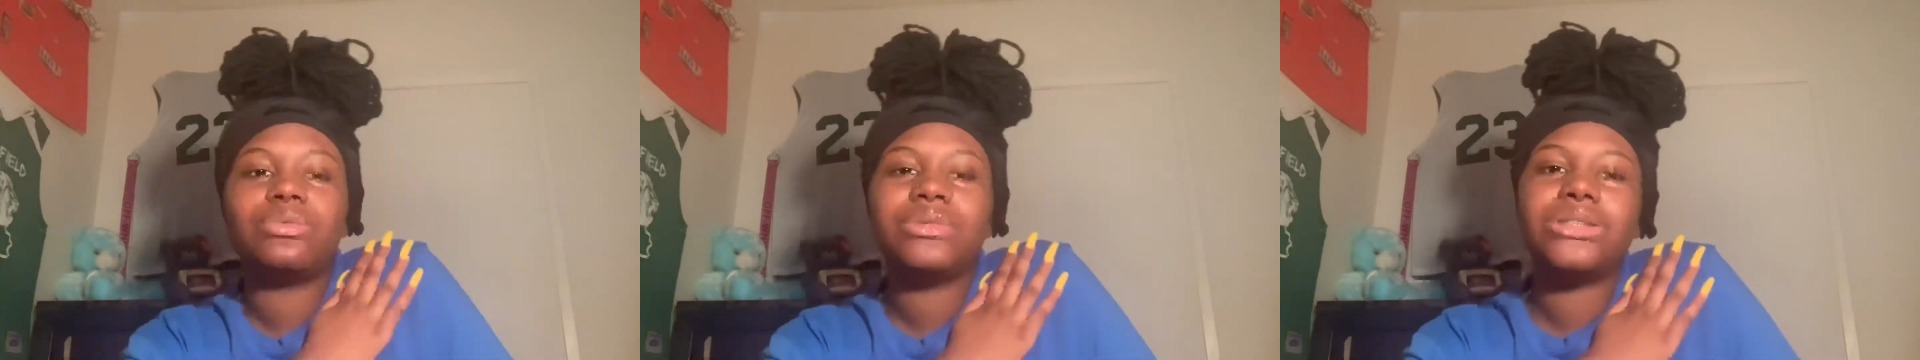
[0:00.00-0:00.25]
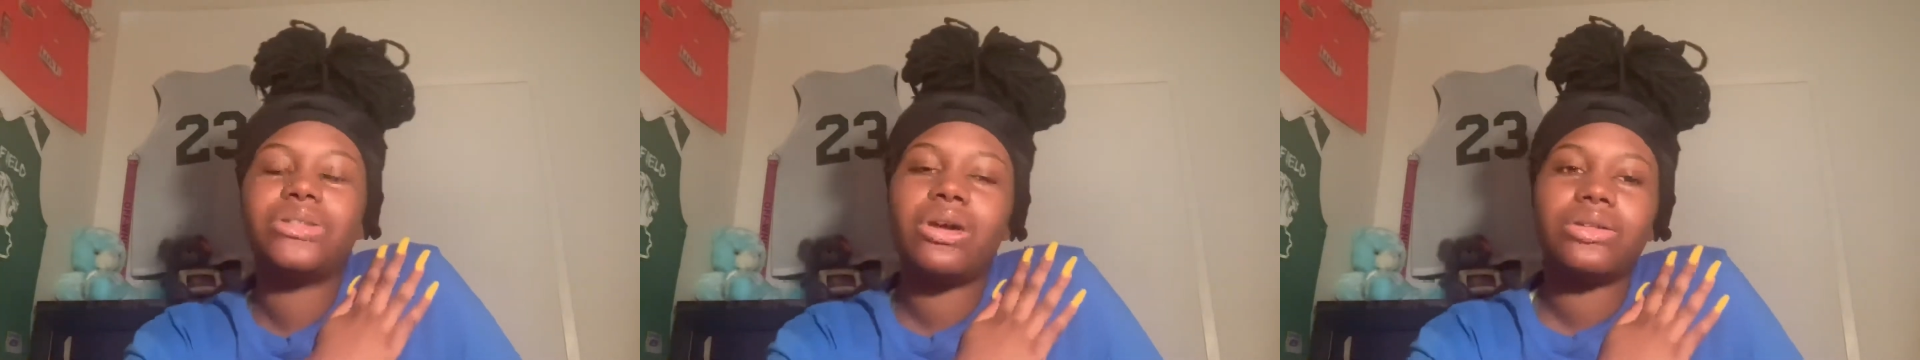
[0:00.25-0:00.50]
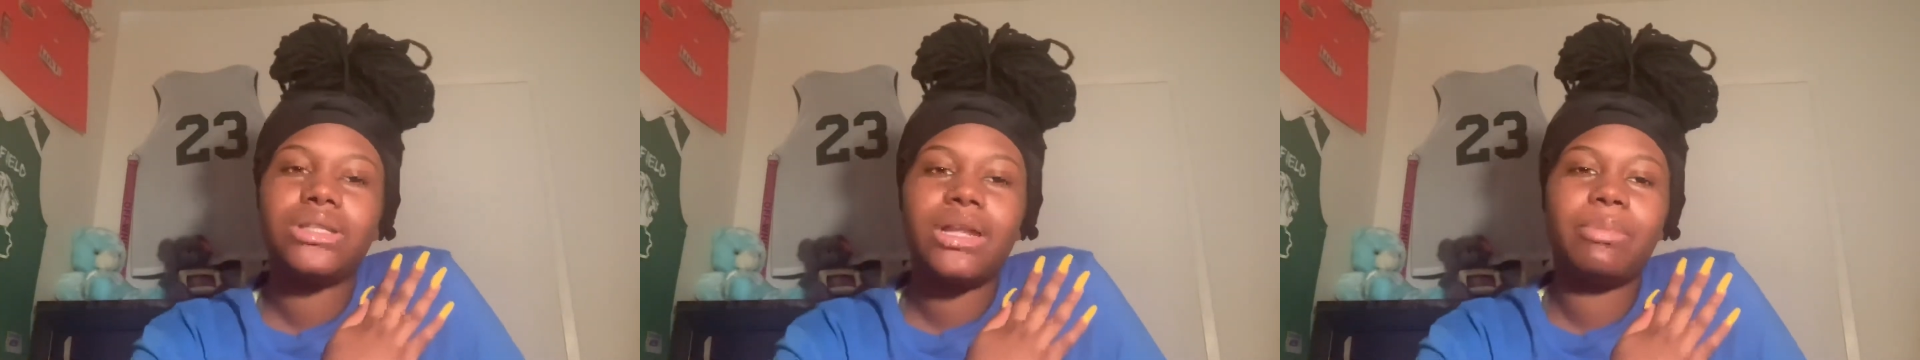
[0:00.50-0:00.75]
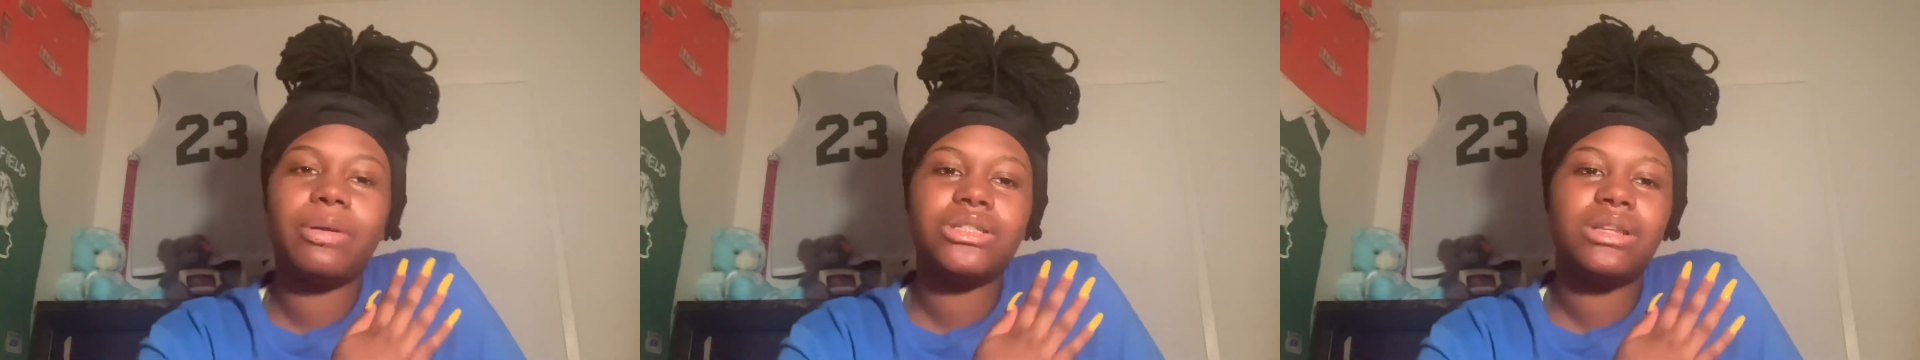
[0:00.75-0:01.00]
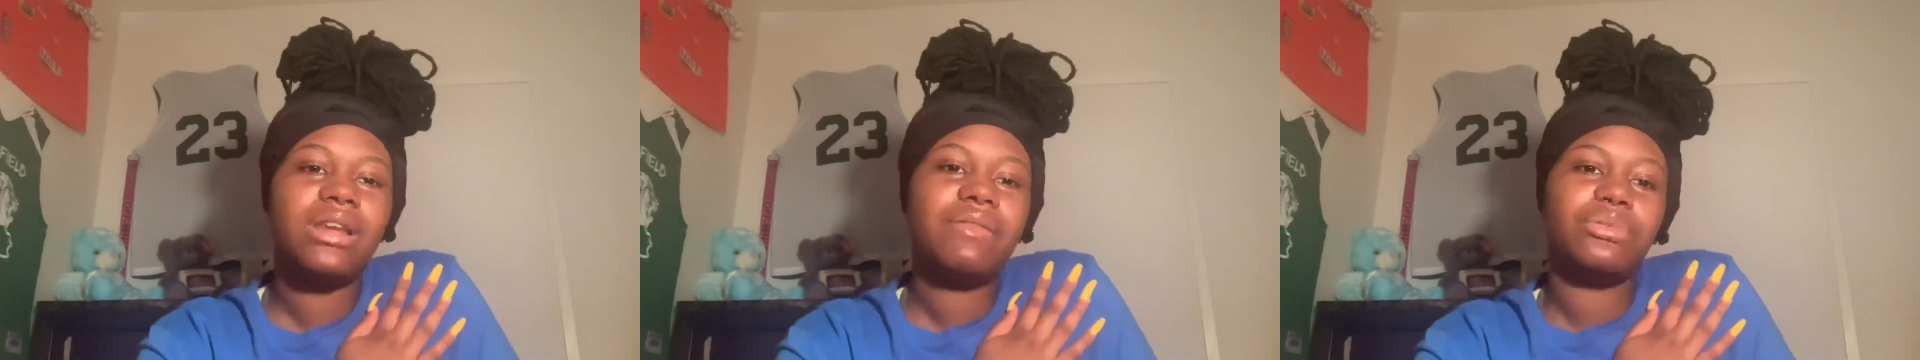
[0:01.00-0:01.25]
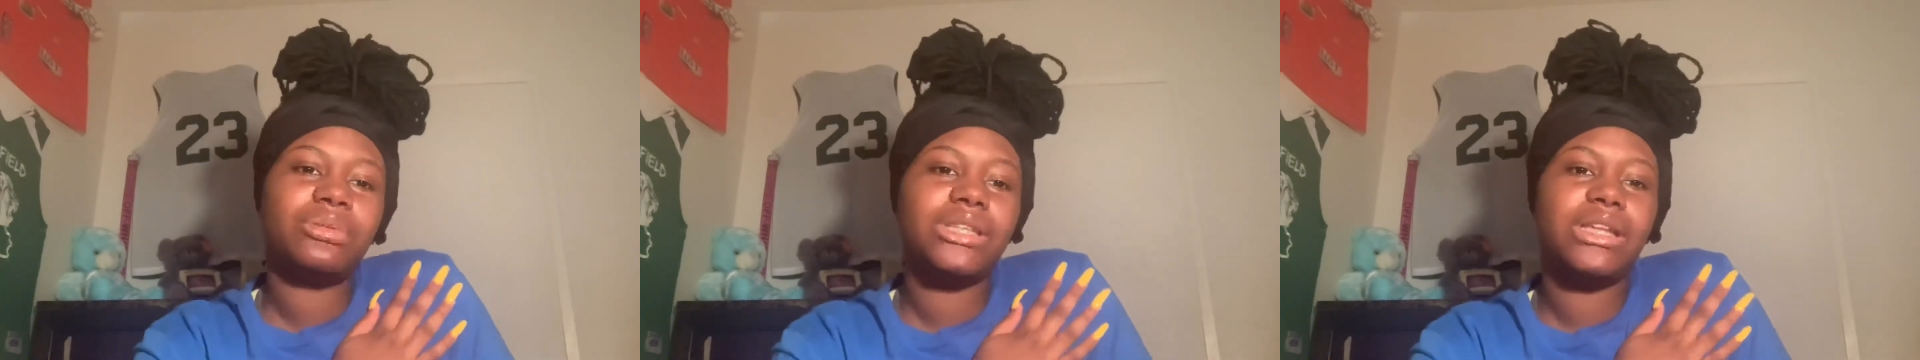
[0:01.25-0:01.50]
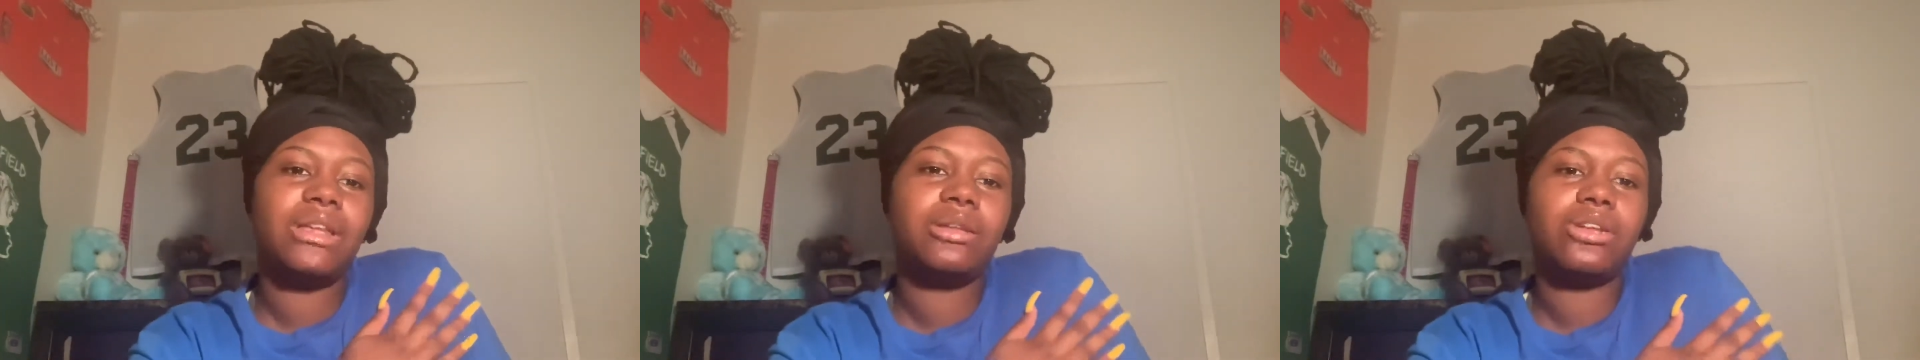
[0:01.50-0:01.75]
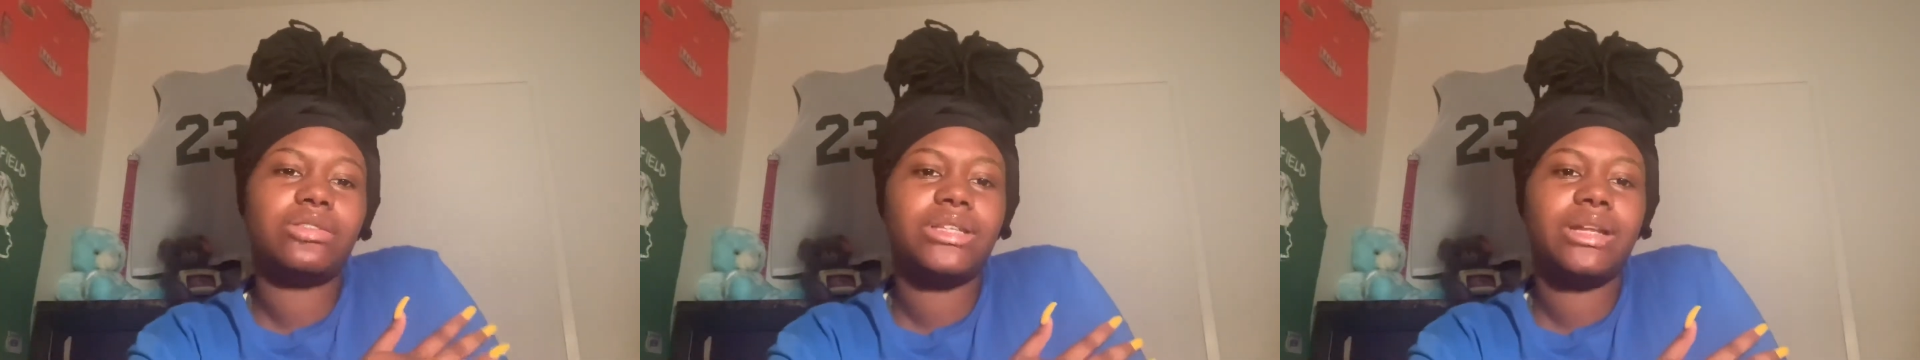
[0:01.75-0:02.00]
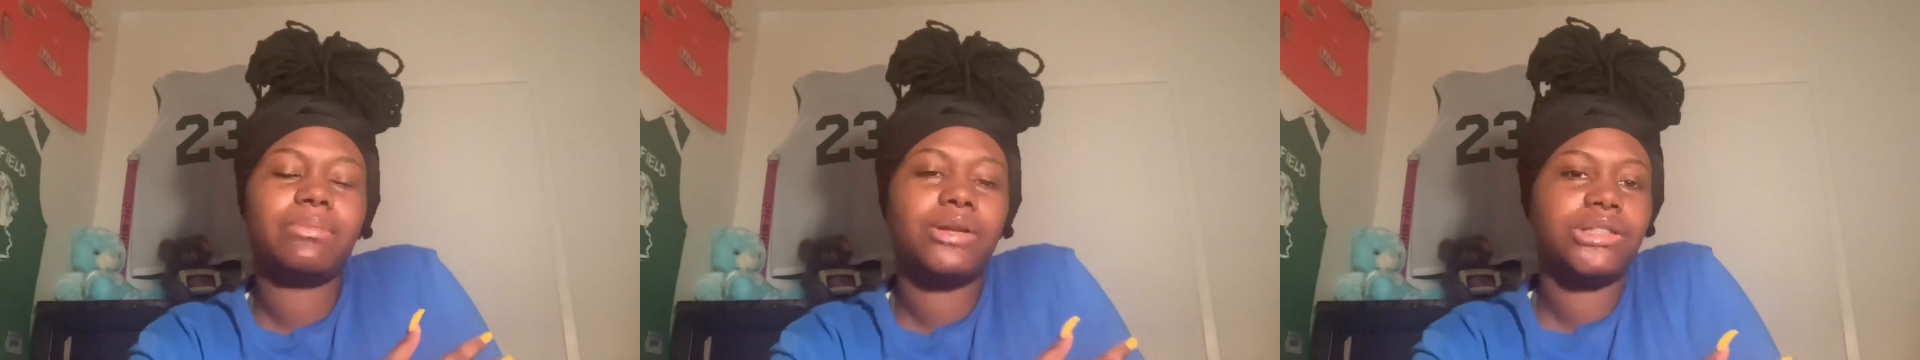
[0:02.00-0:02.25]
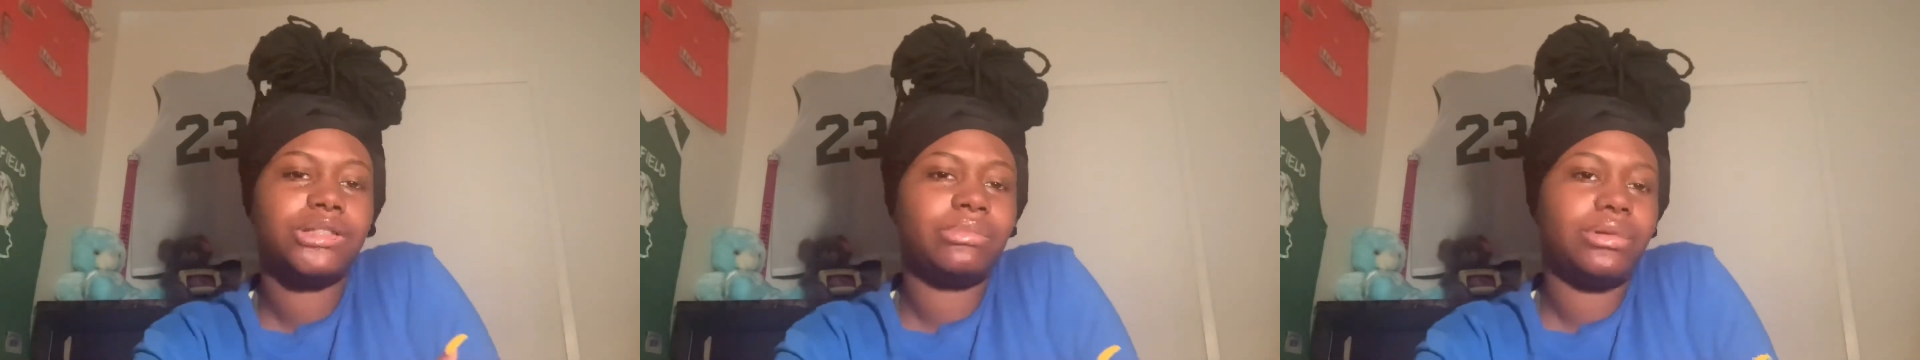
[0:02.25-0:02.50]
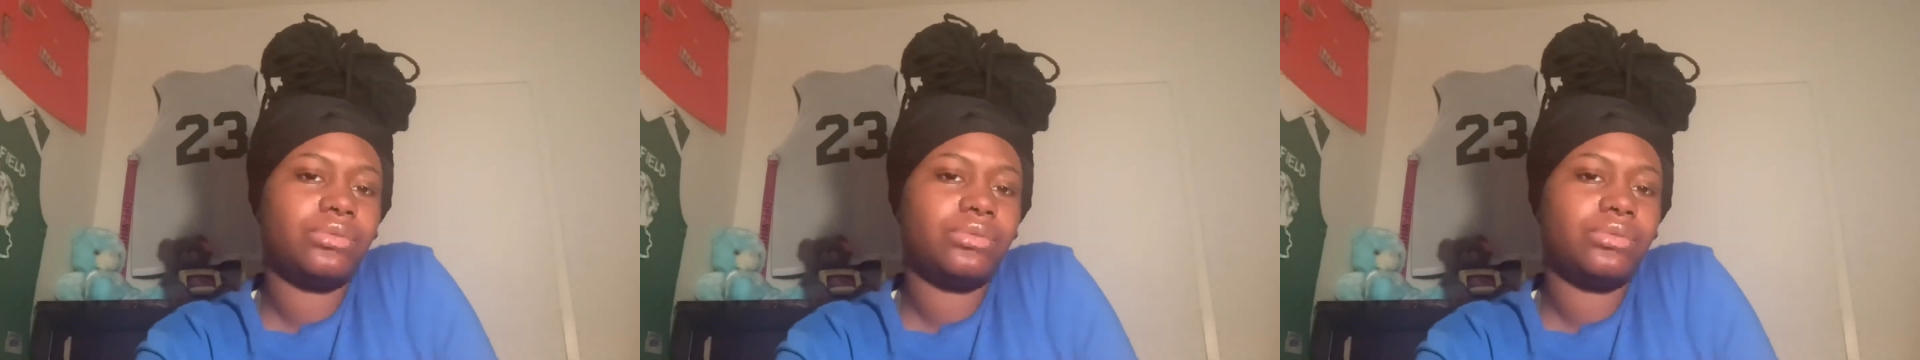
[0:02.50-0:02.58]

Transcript: I really talk to that person. I never really did talk to that person,